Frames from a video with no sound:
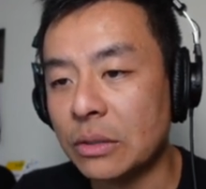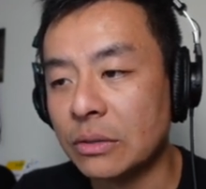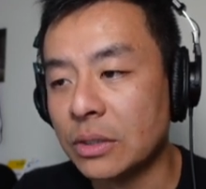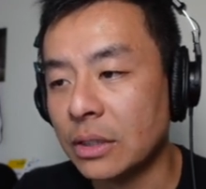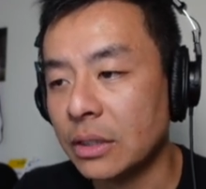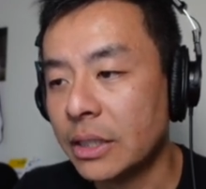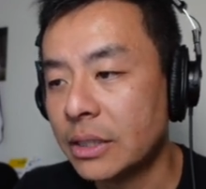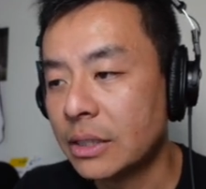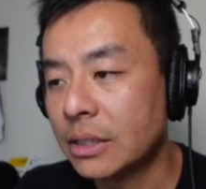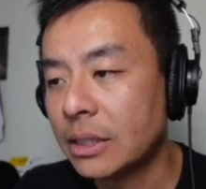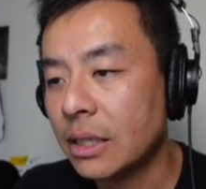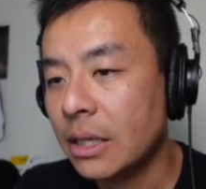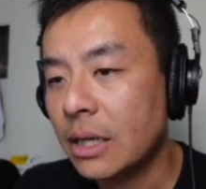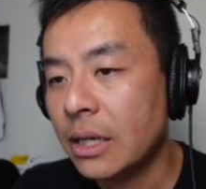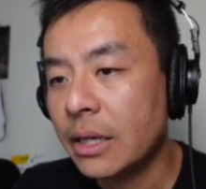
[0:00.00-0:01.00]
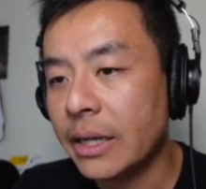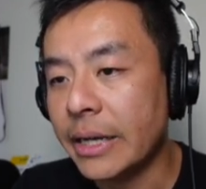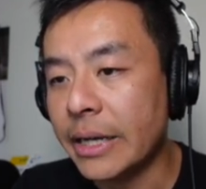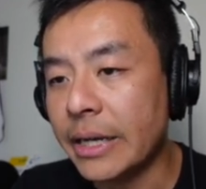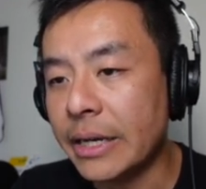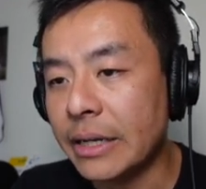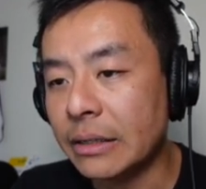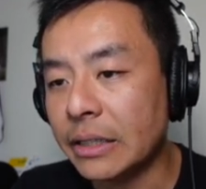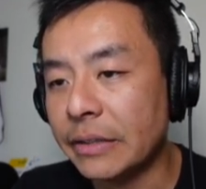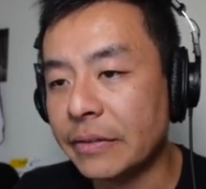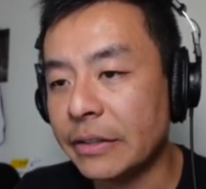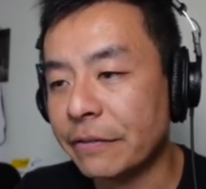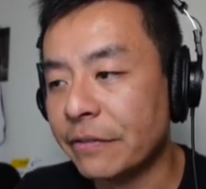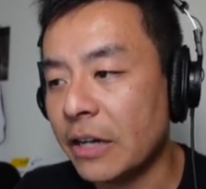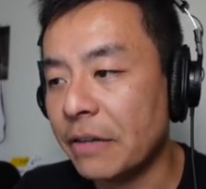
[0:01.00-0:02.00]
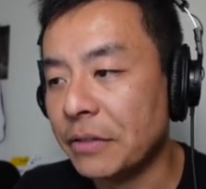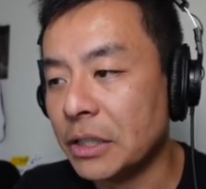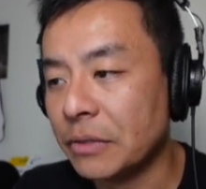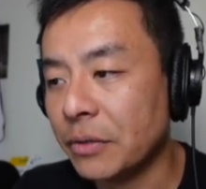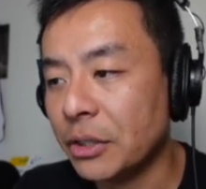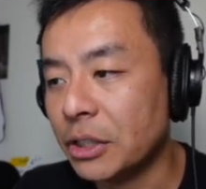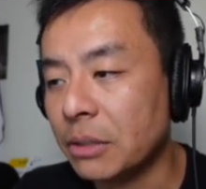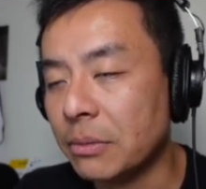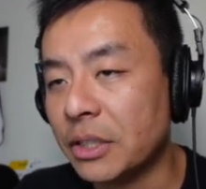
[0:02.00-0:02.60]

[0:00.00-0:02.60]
So and leave it at 5 years of ownership.